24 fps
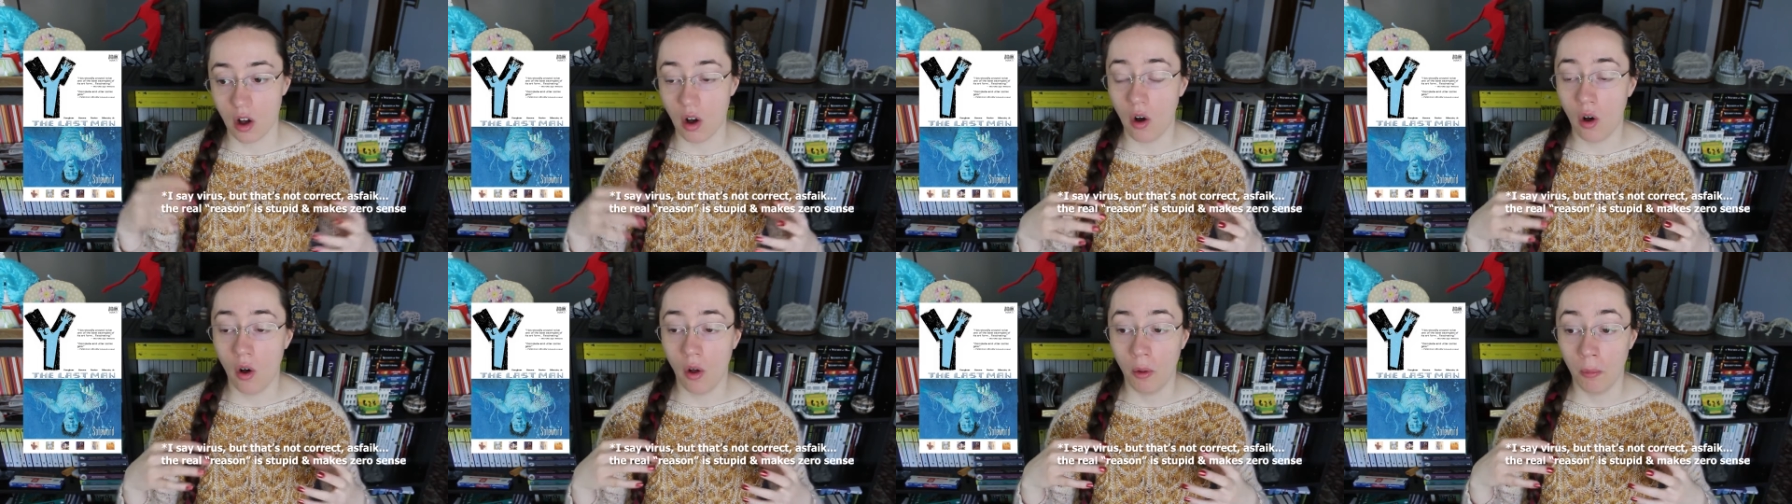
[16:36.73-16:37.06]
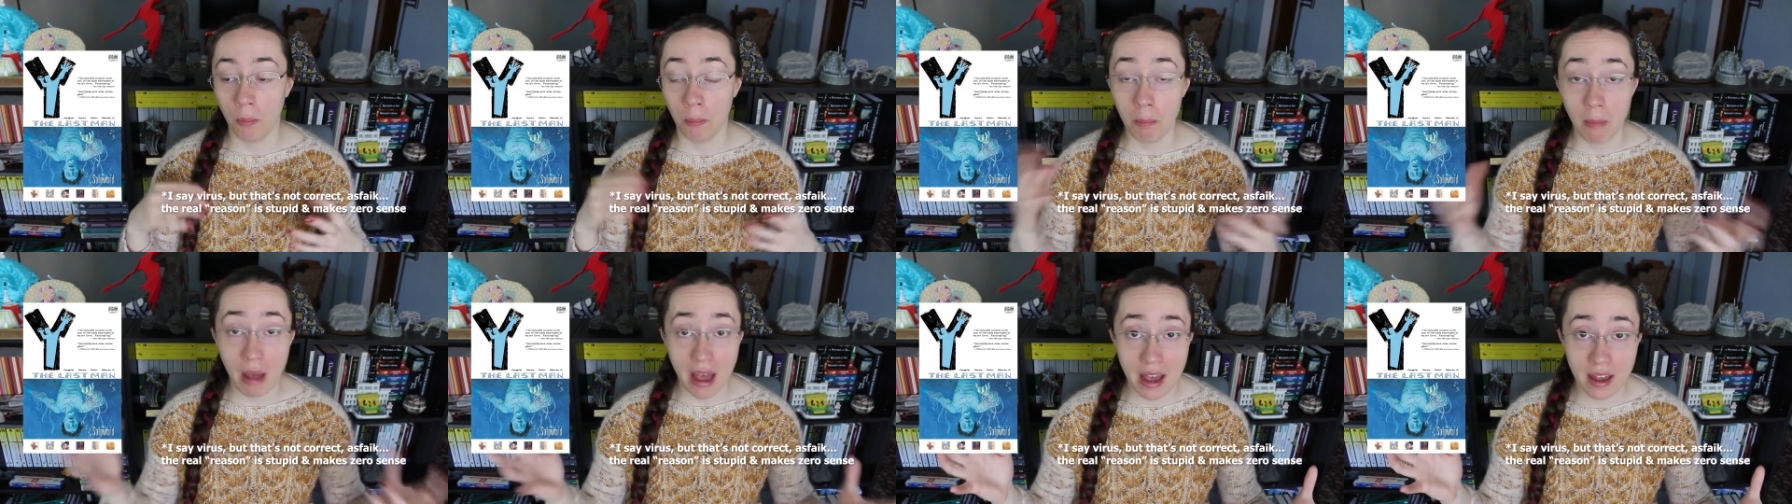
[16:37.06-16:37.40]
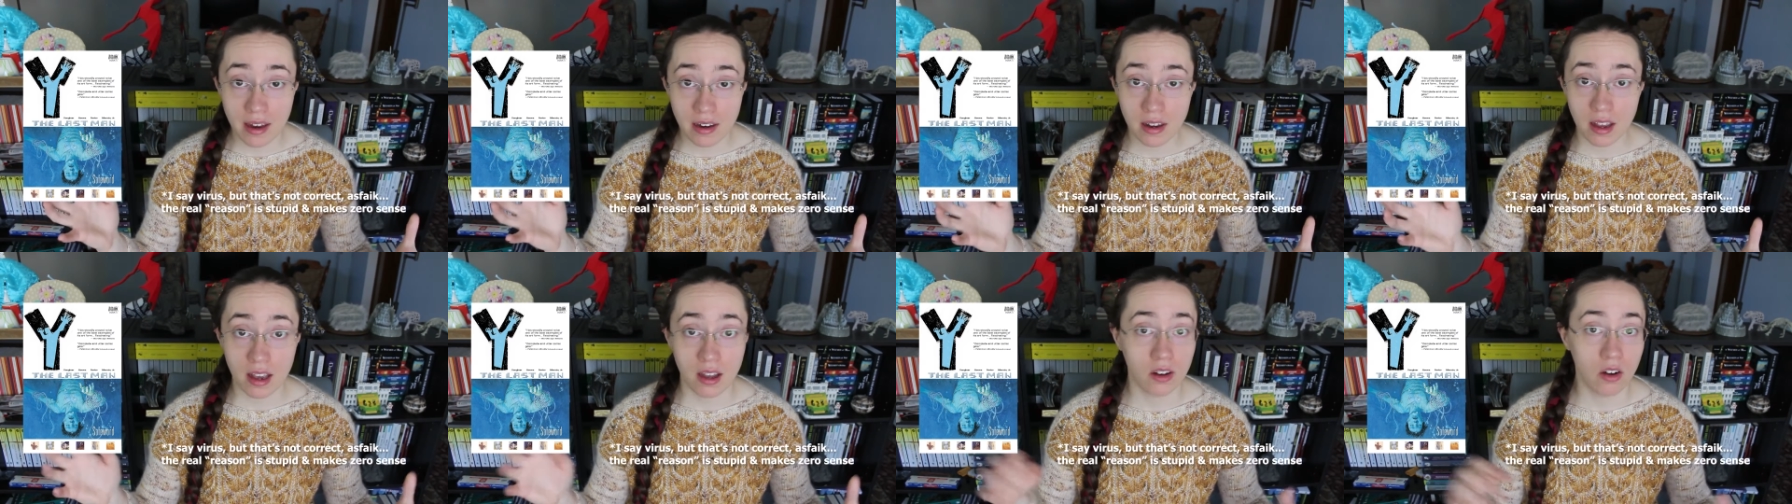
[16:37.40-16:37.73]
all
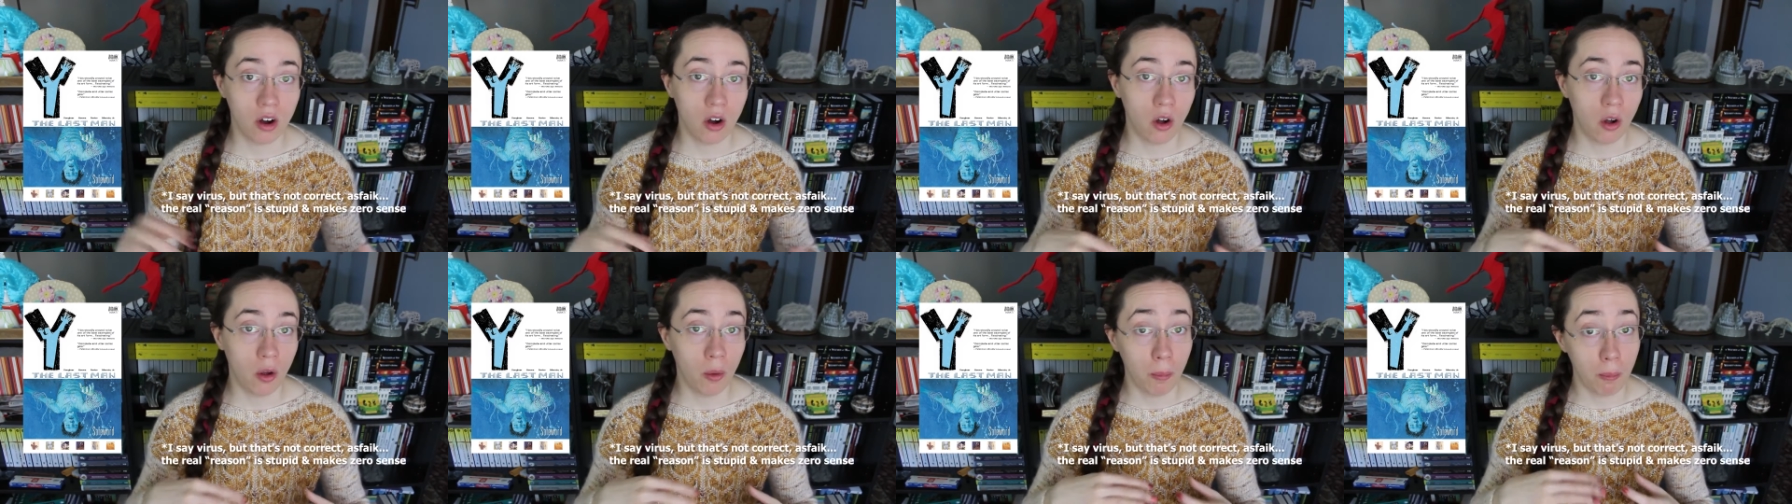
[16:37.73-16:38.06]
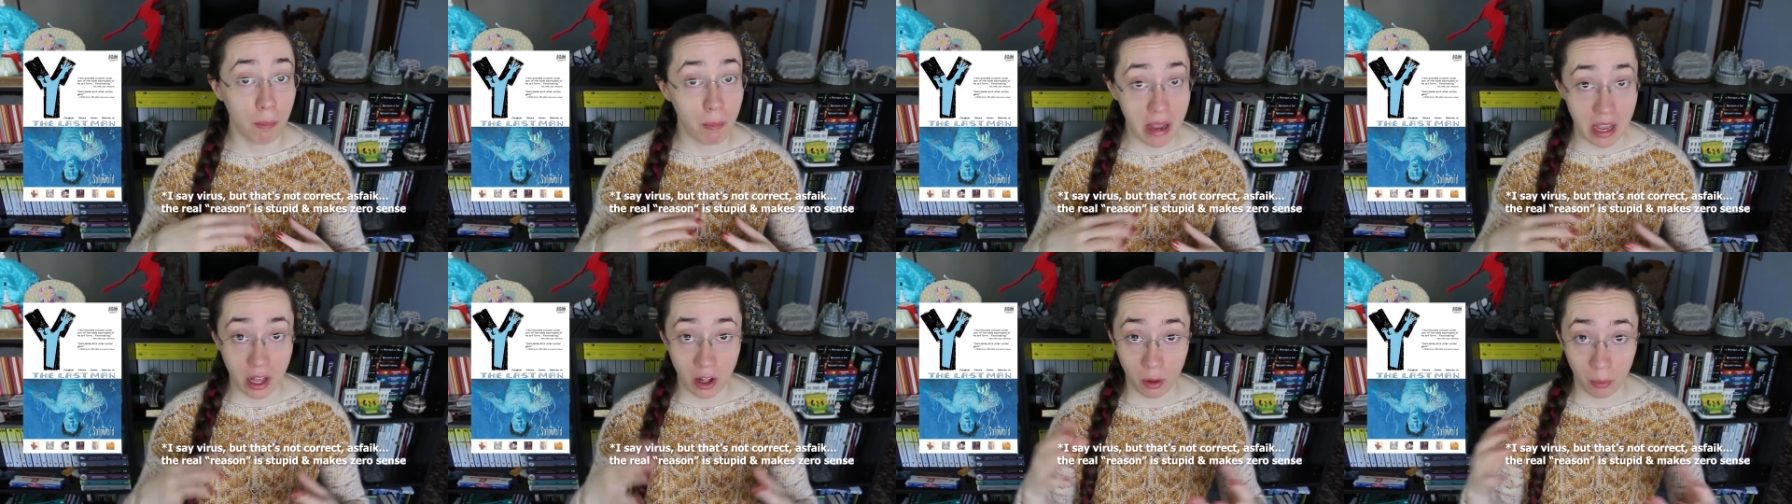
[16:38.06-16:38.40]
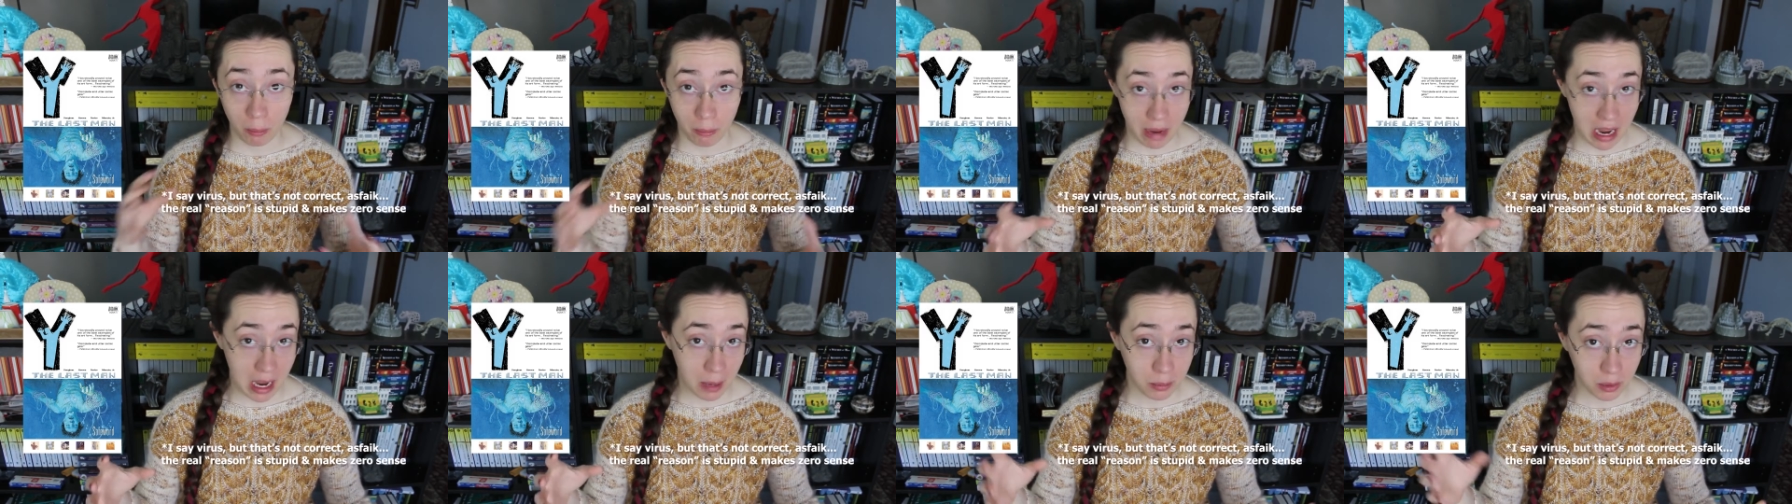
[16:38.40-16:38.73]
men and all male
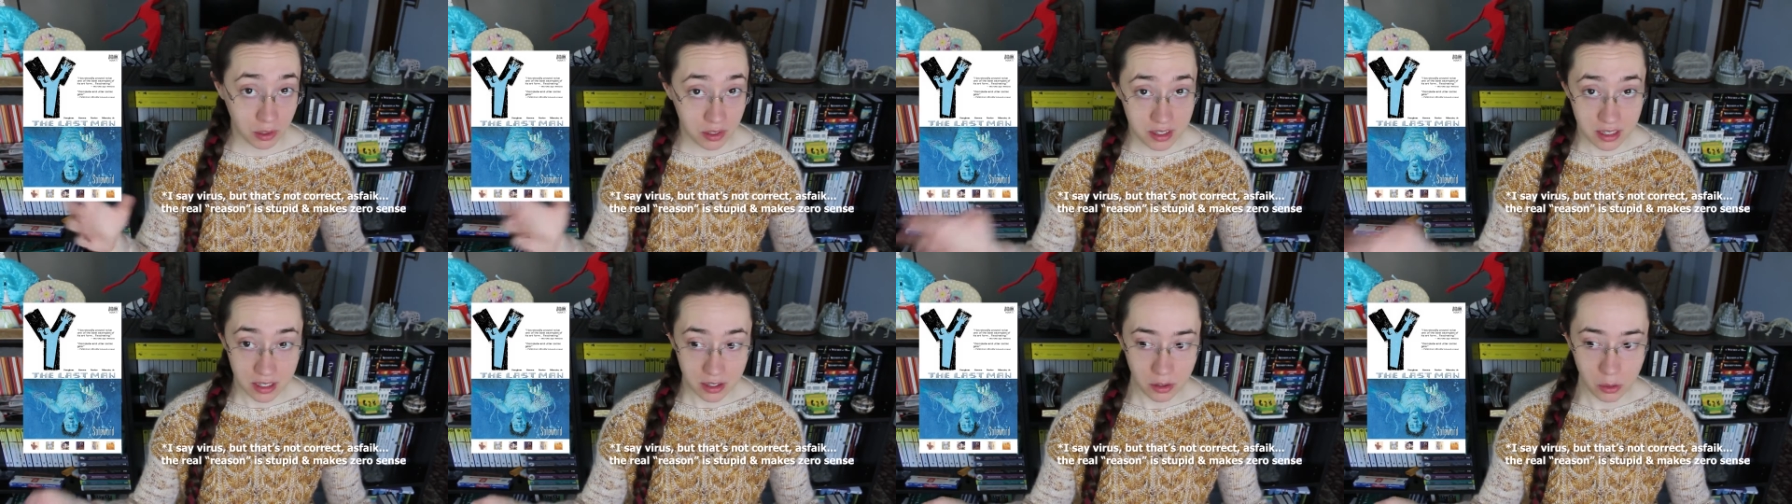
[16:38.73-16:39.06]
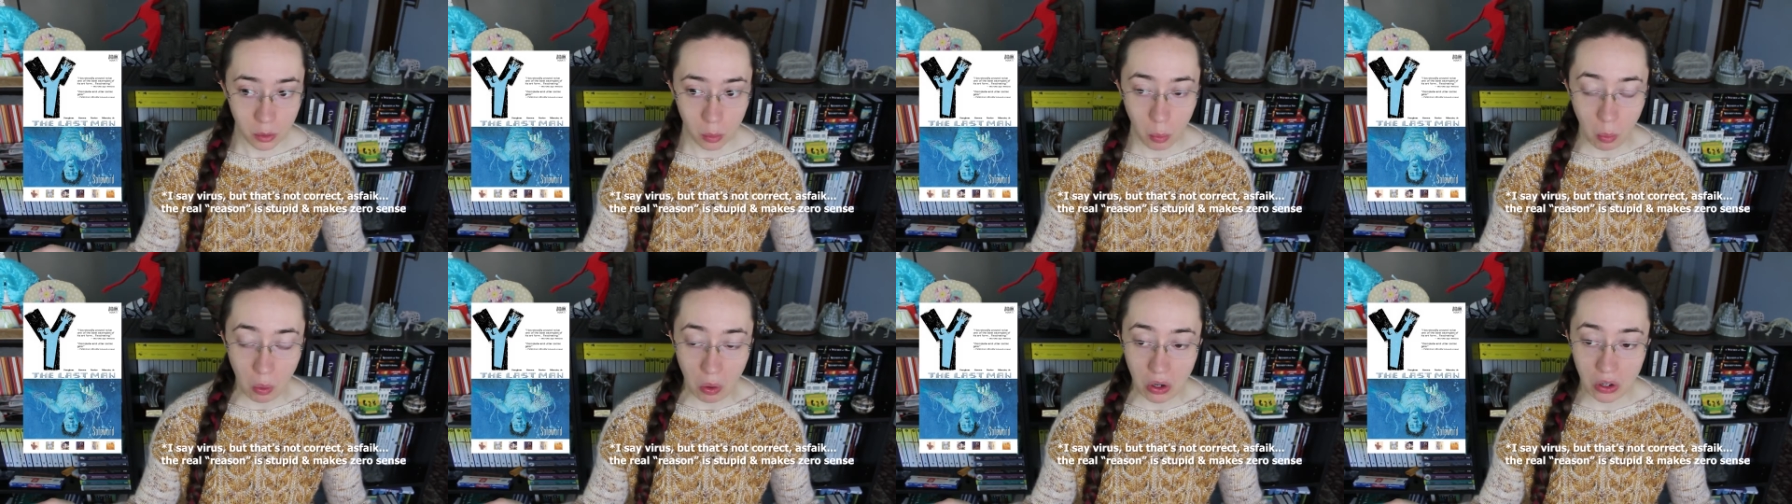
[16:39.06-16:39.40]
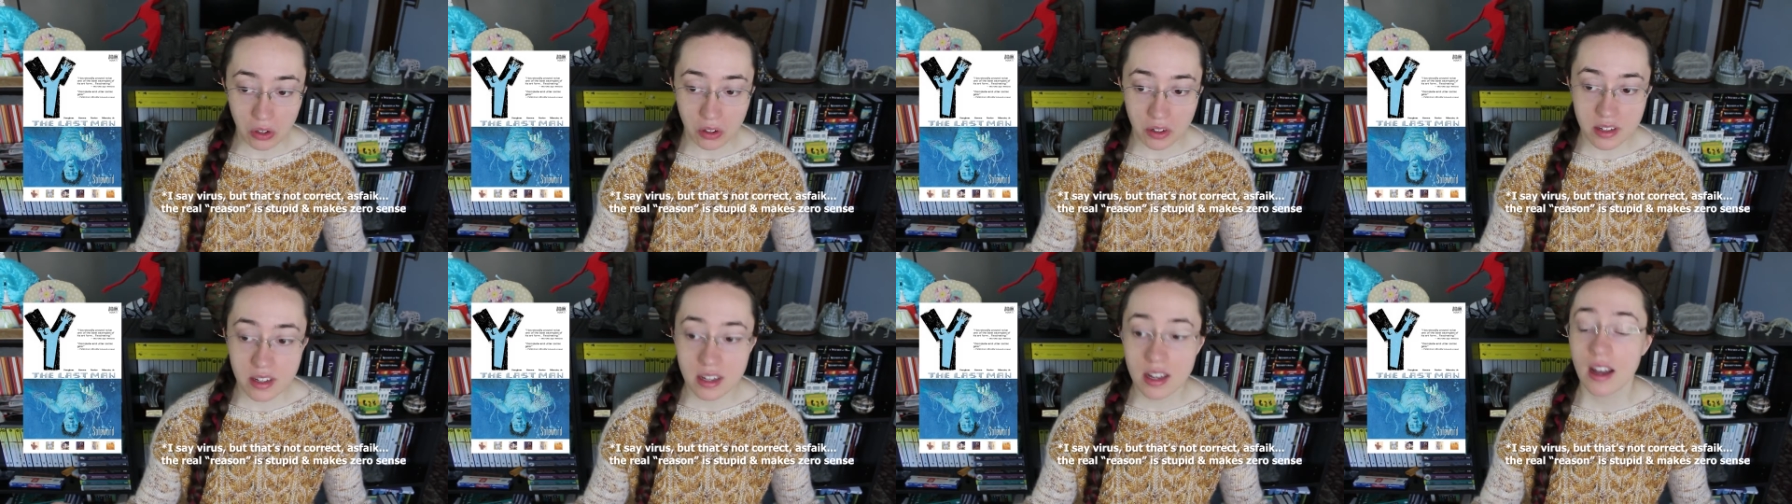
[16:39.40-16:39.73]
mammals in the
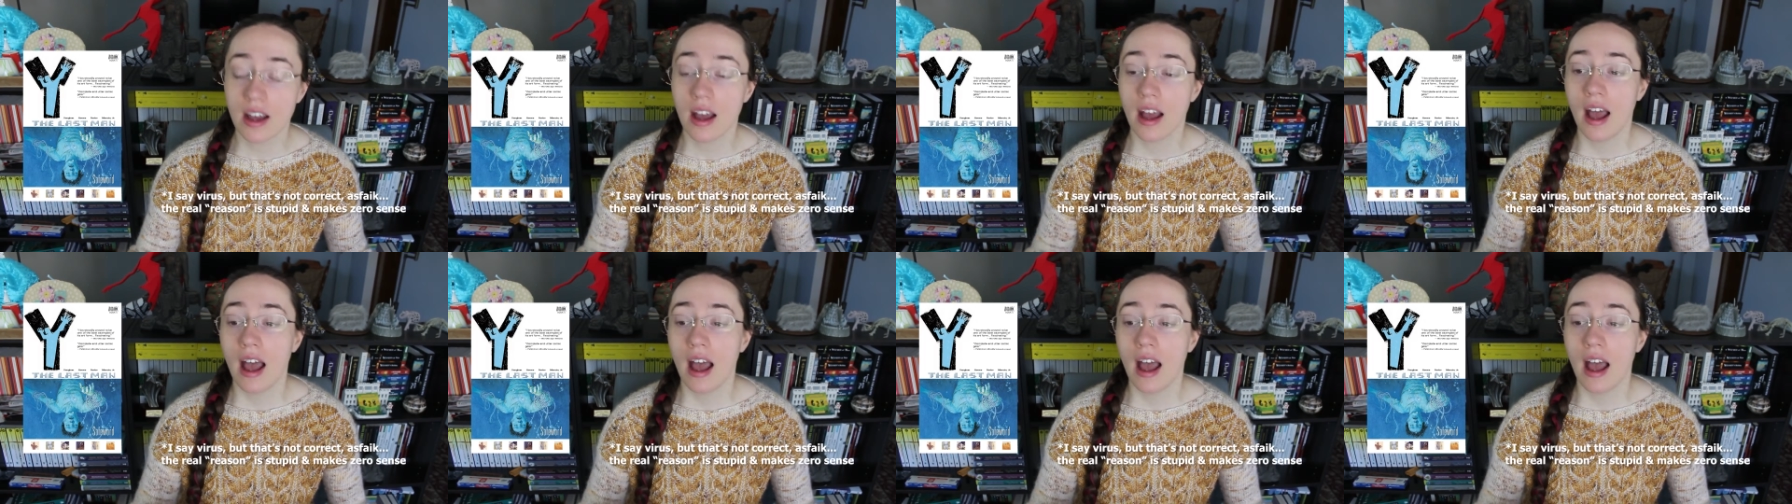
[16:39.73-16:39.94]
world,